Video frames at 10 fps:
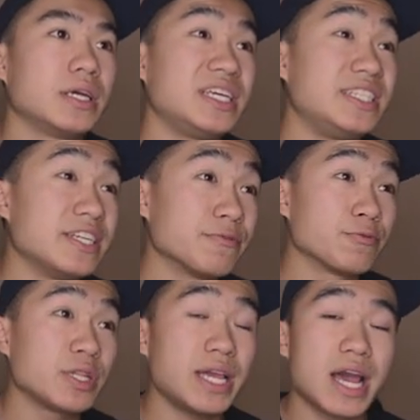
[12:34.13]
He didn't
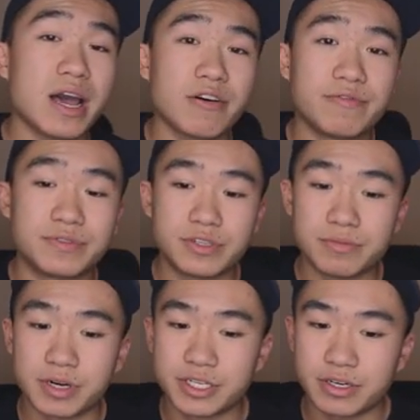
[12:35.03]
really have
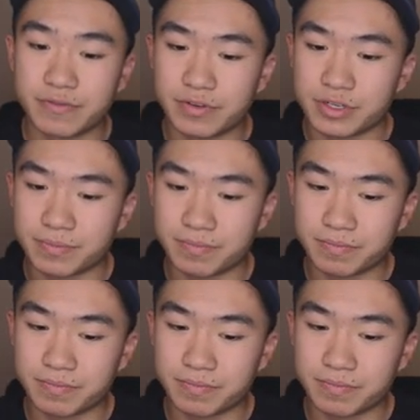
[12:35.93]
too much of a